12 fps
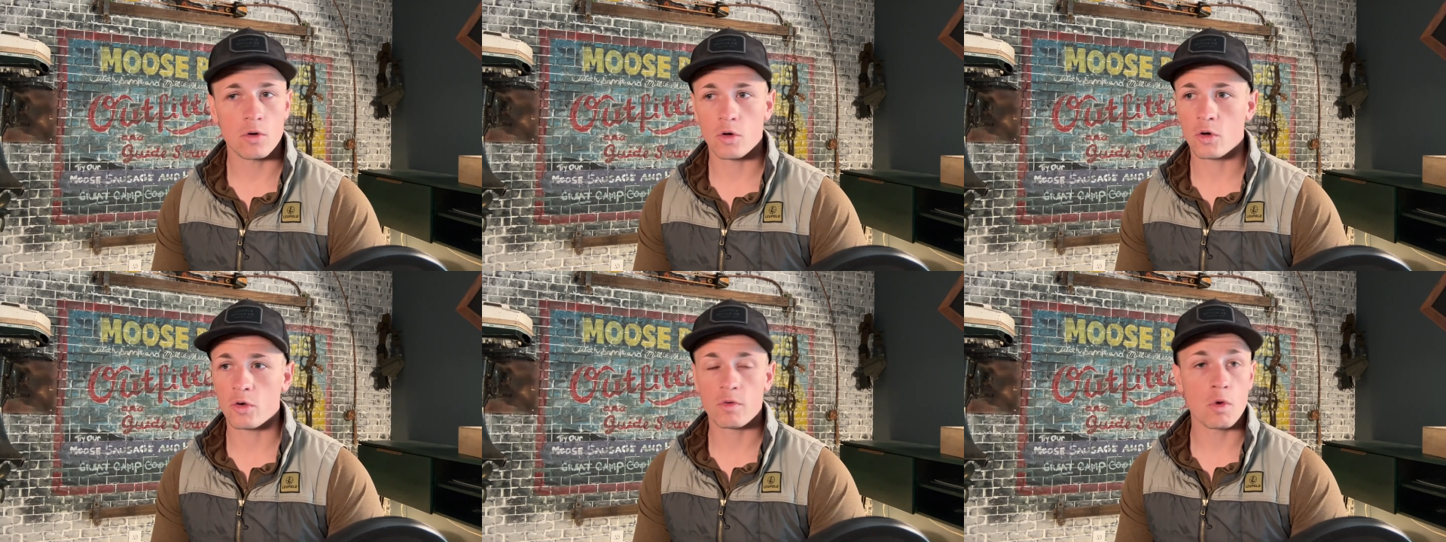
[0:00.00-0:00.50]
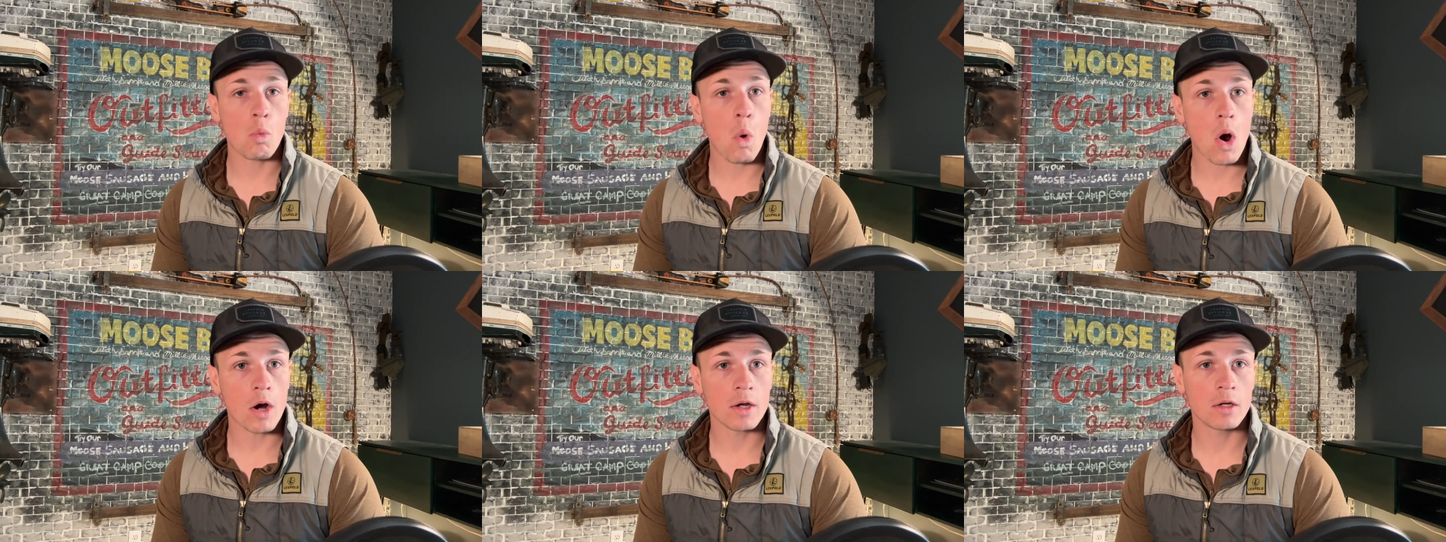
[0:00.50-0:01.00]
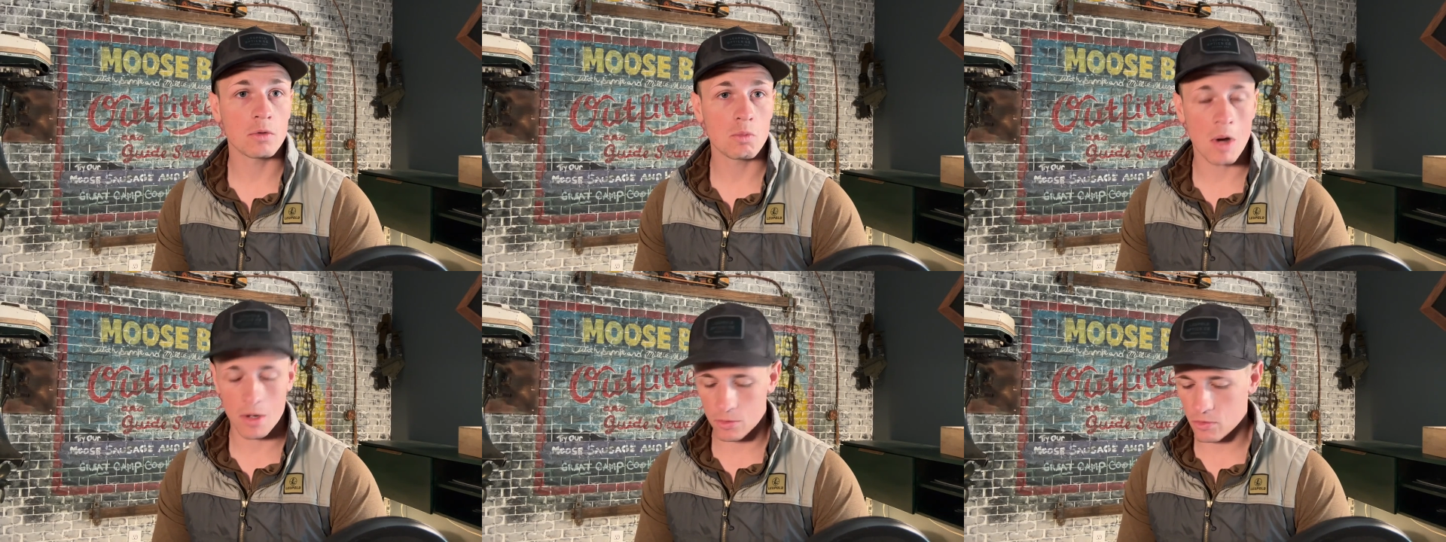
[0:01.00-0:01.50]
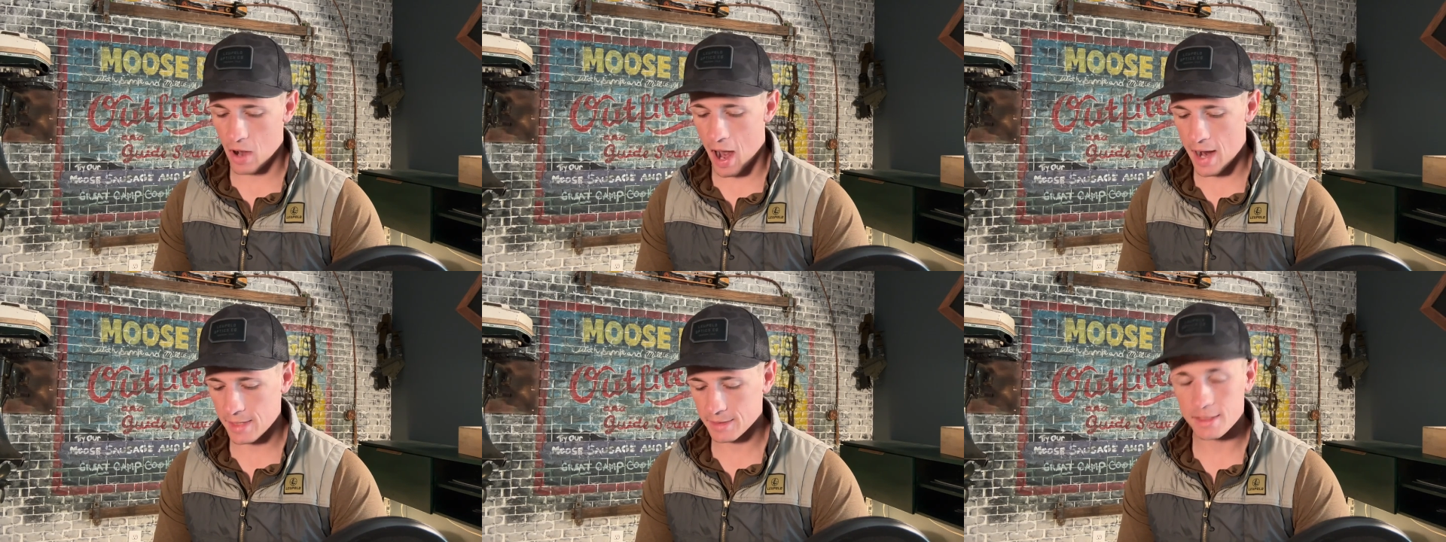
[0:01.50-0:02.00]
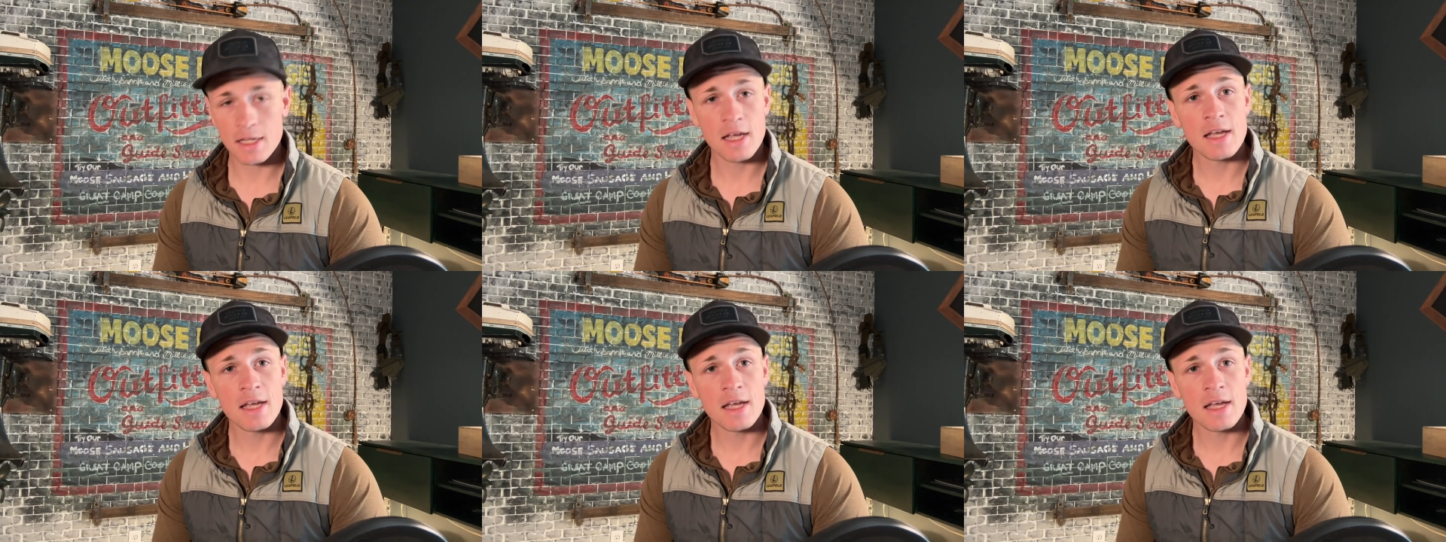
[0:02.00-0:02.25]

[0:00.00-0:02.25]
or if you're walking in wet grass,